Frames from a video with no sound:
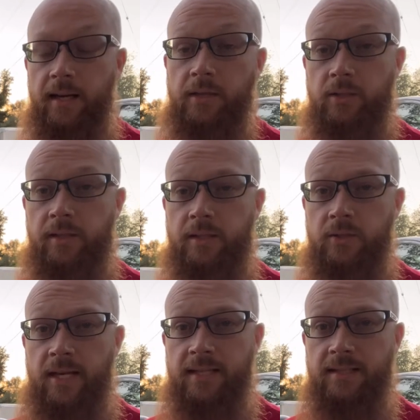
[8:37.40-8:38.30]
I'm actually let
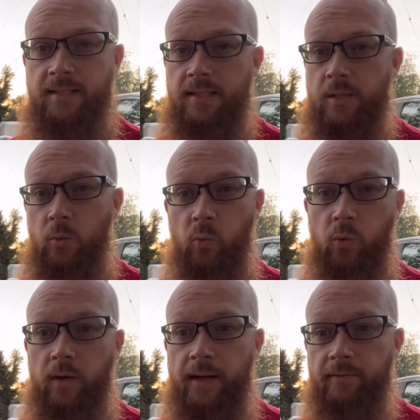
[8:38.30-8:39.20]
you guys see
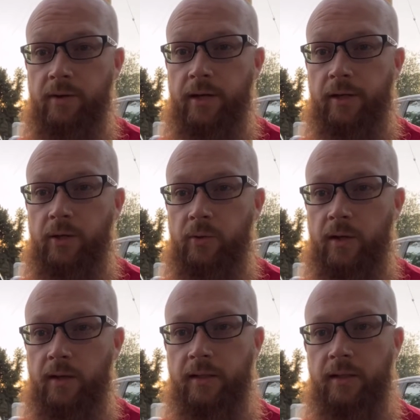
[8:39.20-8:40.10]
what I've got going
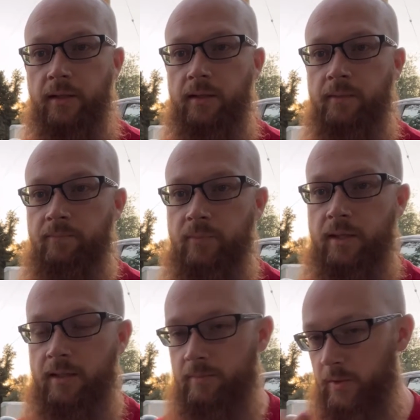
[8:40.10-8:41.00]
on here.
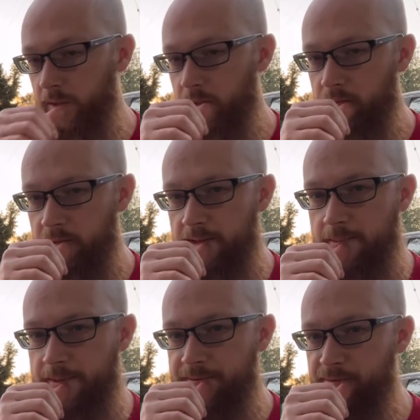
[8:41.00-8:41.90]
So I do have a
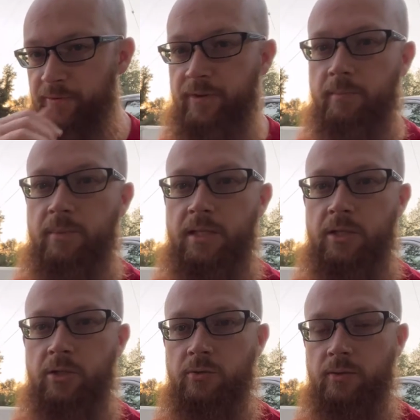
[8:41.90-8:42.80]
little bit of a fitment
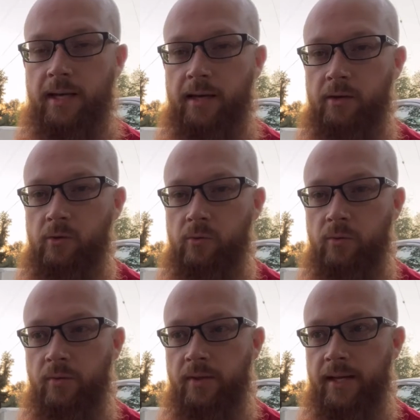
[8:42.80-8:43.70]
issue now
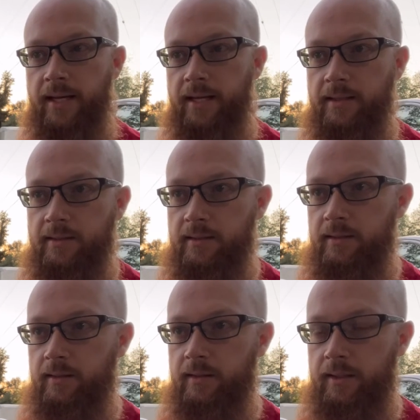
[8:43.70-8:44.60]
that
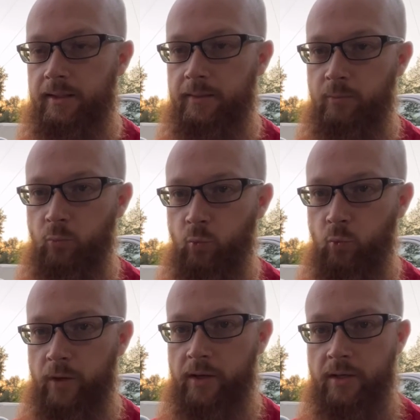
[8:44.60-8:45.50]

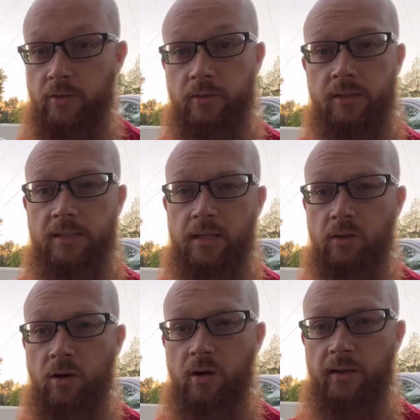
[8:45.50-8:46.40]
where it used to sit
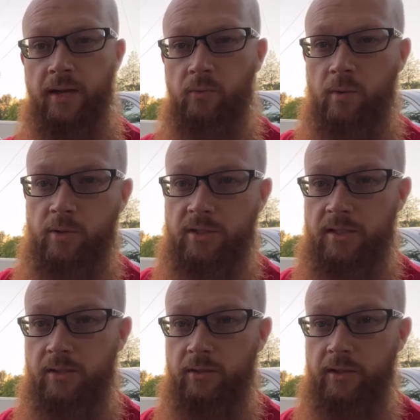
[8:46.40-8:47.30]
along that rubber
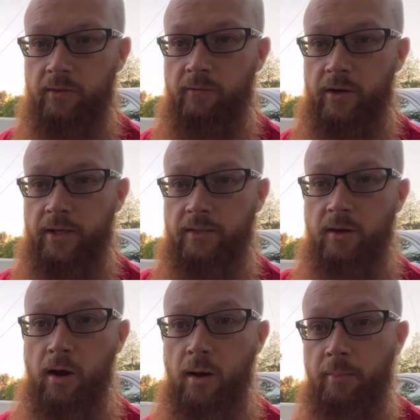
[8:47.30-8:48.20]
seal at the very
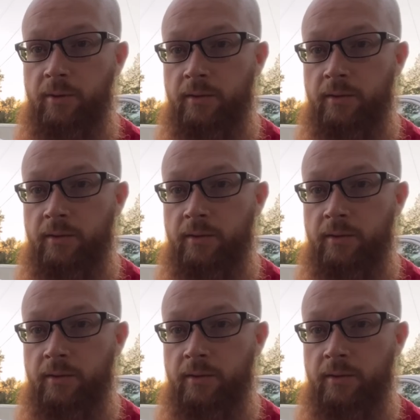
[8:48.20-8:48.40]
top